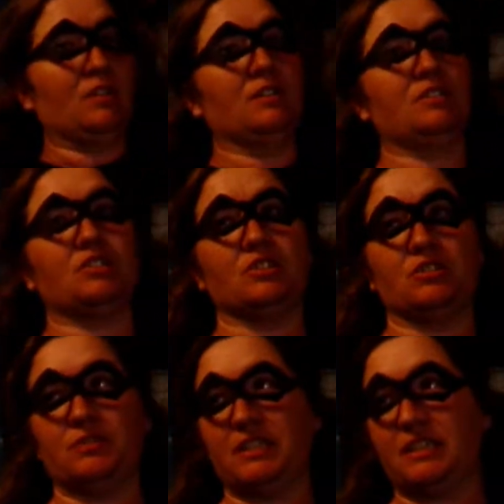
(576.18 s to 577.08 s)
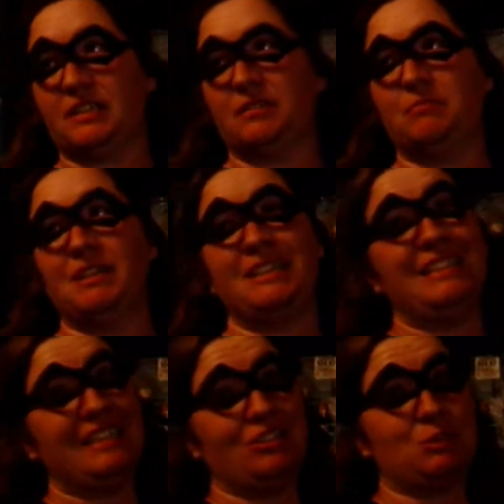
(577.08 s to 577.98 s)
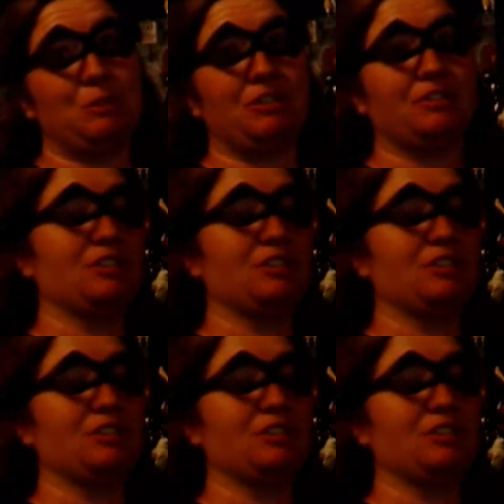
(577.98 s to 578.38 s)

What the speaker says: So yeah, I think he looks better this